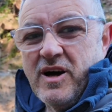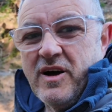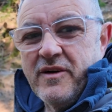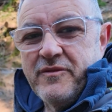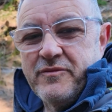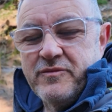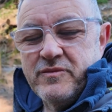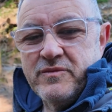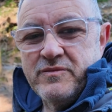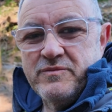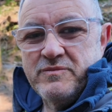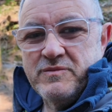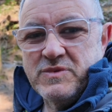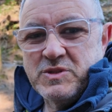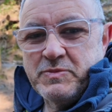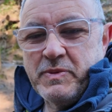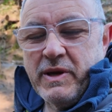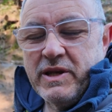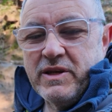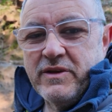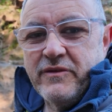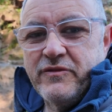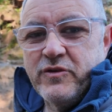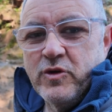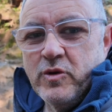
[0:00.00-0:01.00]
I've
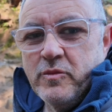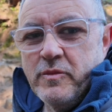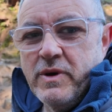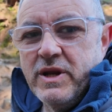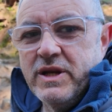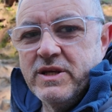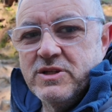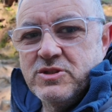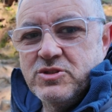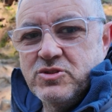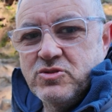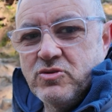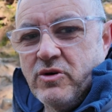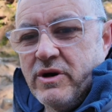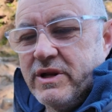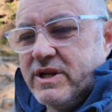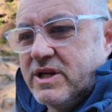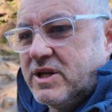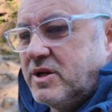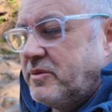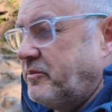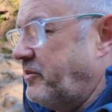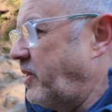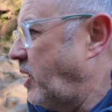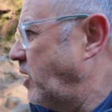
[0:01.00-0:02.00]
spent a few minutes
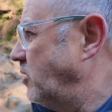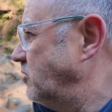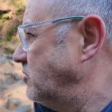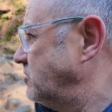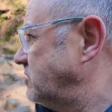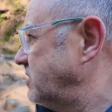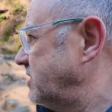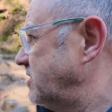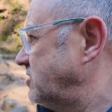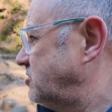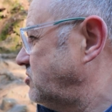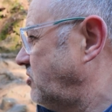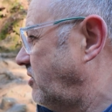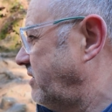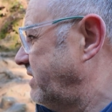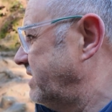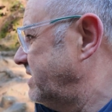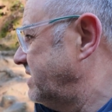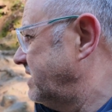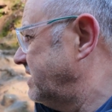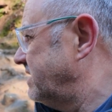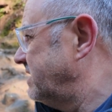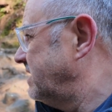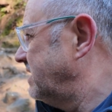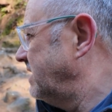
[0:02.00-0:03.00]
trying to compose it,
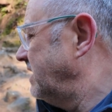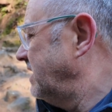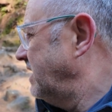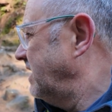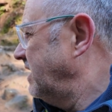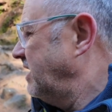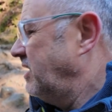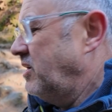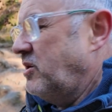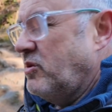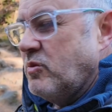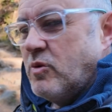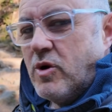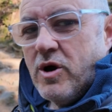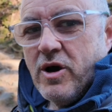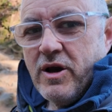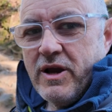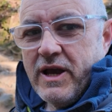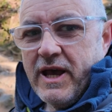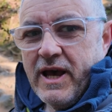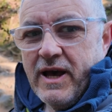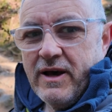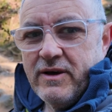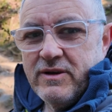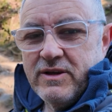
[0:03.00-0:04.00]
trying to
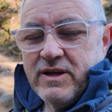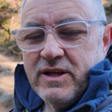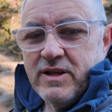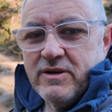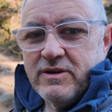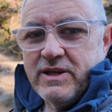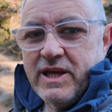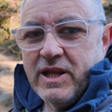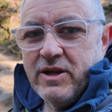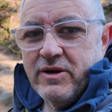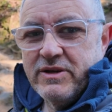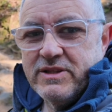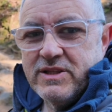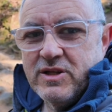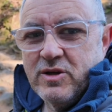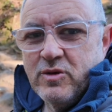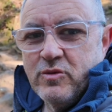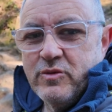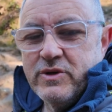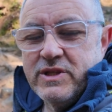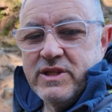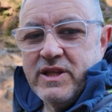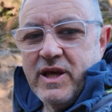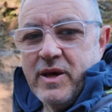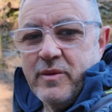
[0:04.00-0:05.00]
work out, you know, can I deal
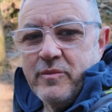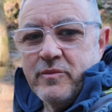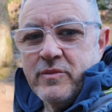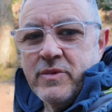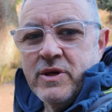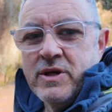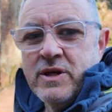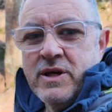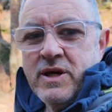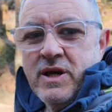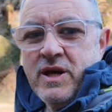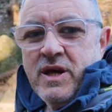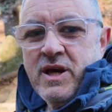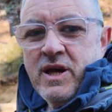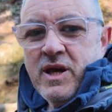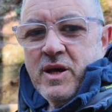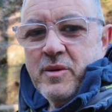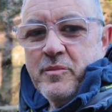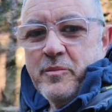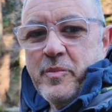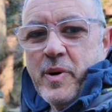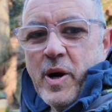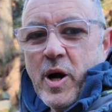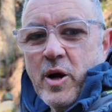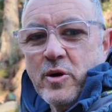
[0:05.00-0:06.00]
with them
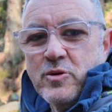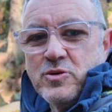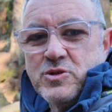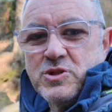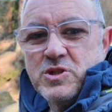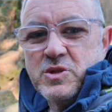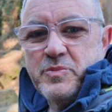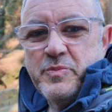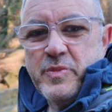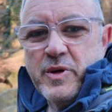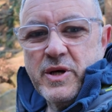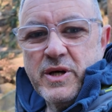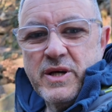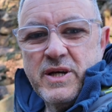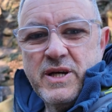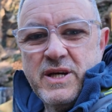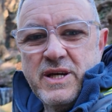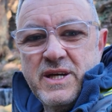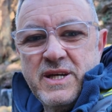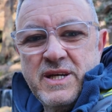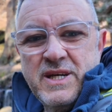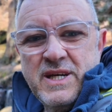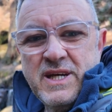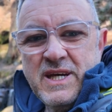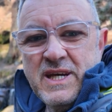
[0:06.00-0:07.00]
in post, but
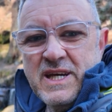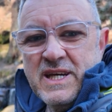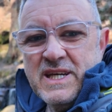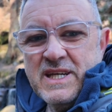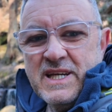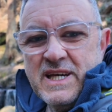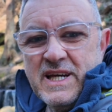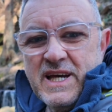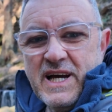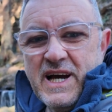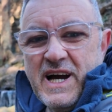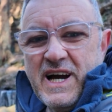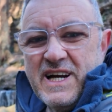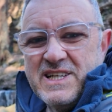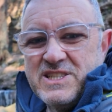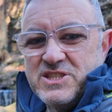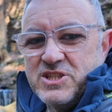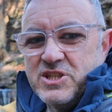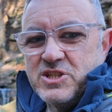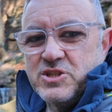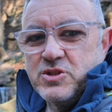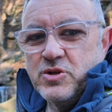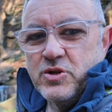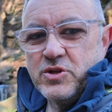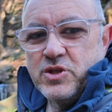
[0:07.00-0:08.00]

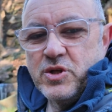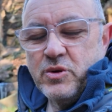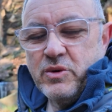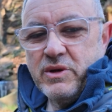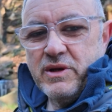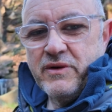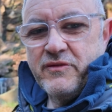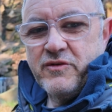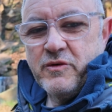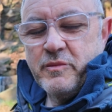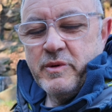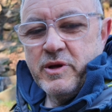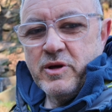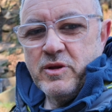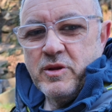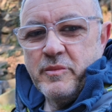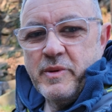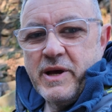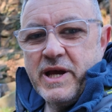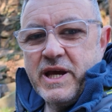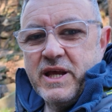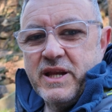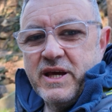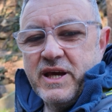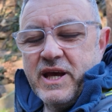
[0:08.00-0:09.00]
it's just not doing it for me on the
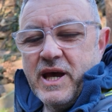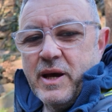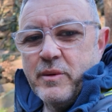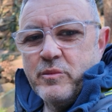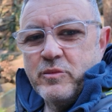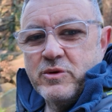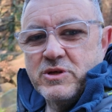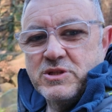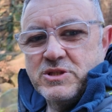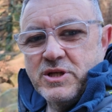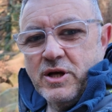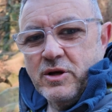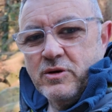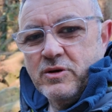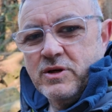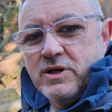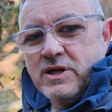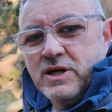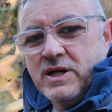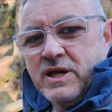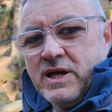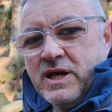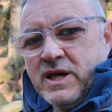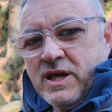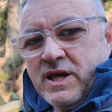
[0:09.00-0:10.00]
back of the camera. So
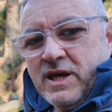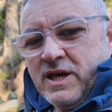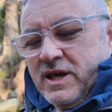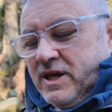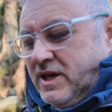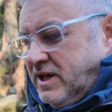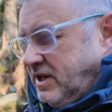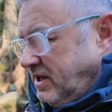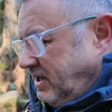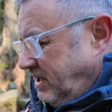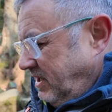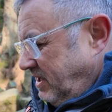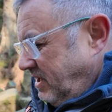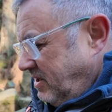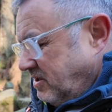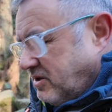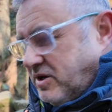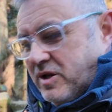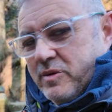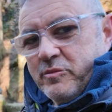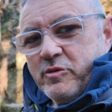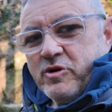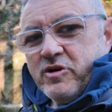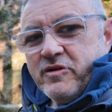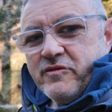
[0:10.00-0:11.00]

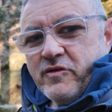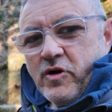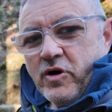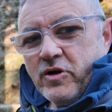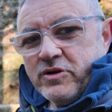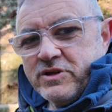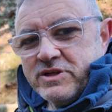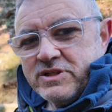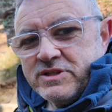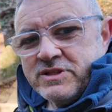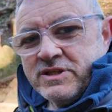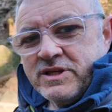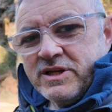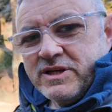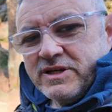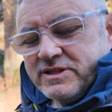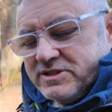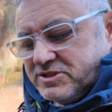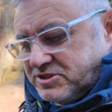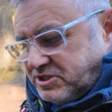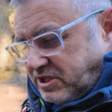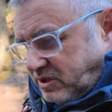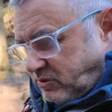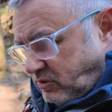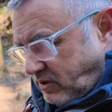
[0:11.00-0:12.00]
I'm going to move on
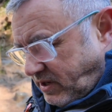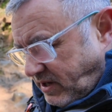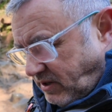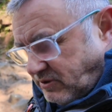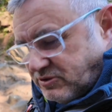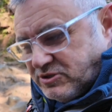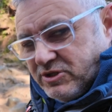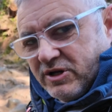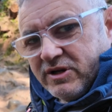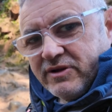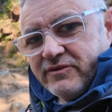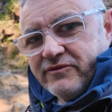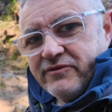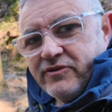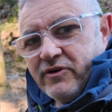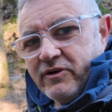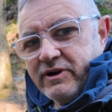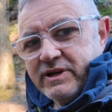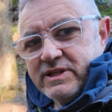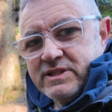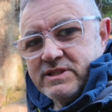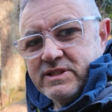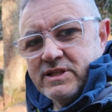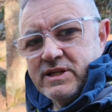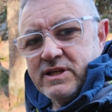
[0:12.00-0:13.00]
and see what else I can
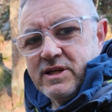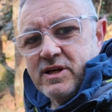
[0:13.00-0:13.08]
find.